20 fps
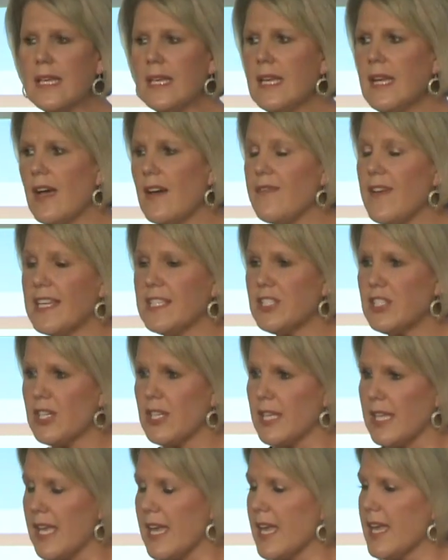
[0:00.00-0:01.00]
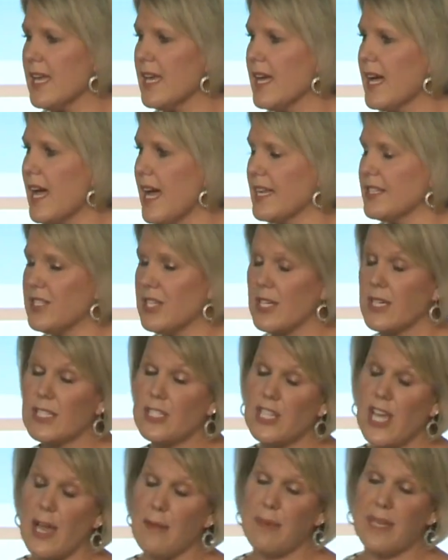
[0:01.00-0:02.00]
Eventually, I took a
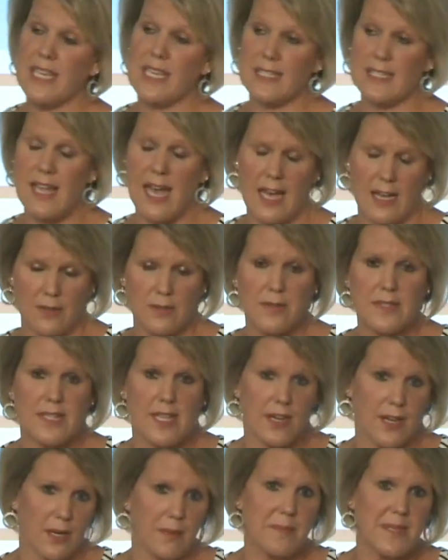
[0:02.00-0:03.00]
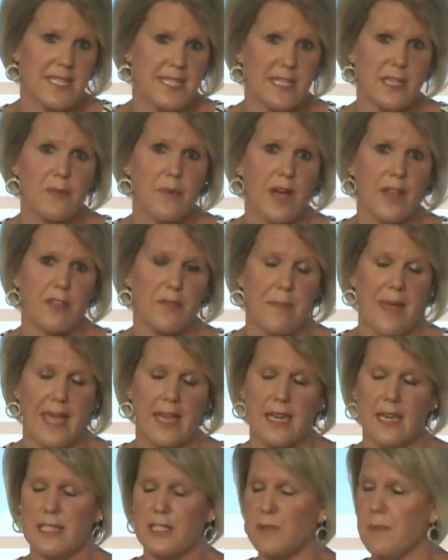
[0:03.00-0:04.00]
job in-house at RBC Wealth
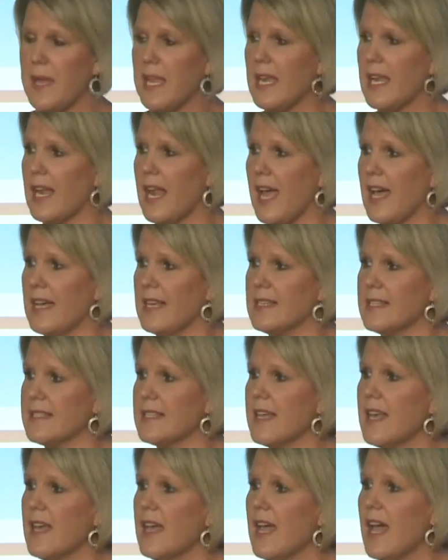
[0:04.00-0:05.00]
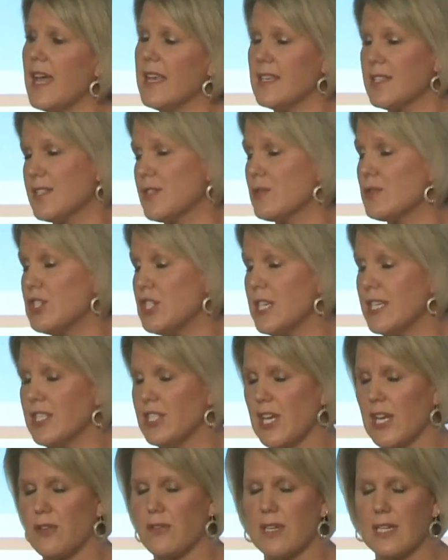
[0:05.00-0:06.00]
Management as an associate
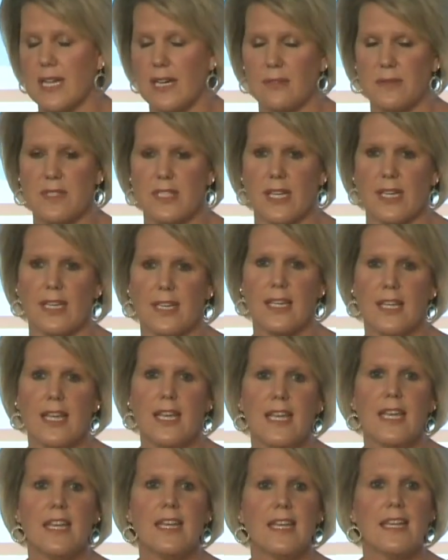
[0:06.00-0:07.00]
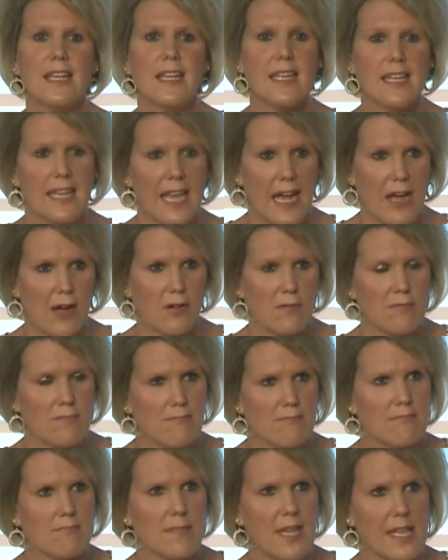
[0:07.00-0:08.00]
general counsel. Now,
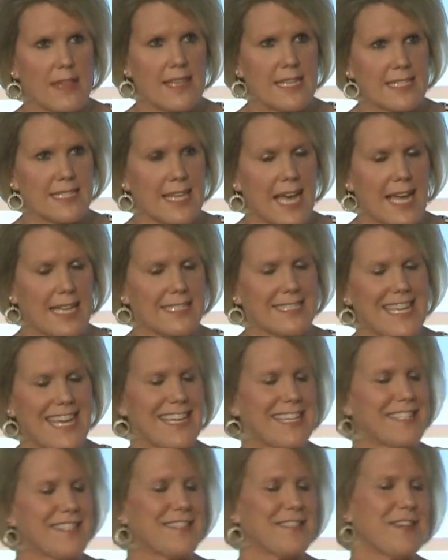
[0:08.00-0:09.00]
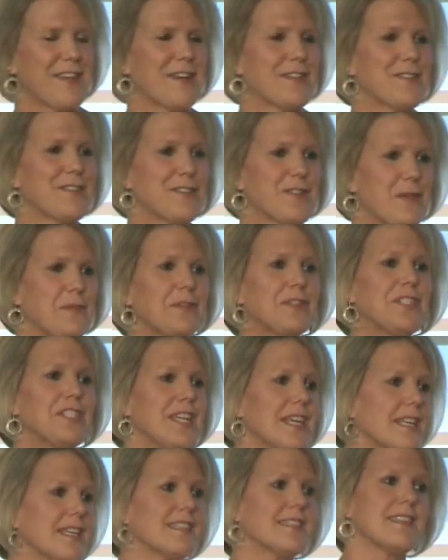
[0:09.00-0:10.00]
in this context,
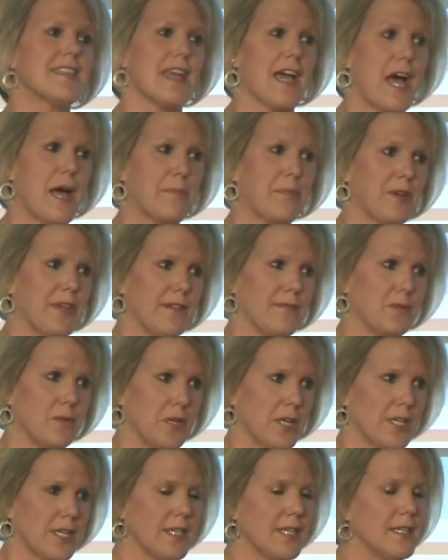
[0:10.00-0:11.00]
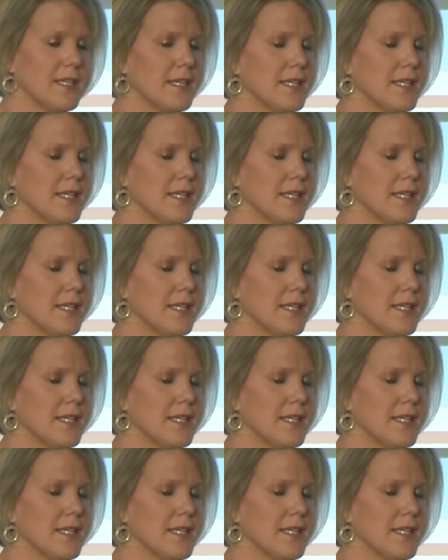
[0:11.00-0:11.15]
associate is the operative word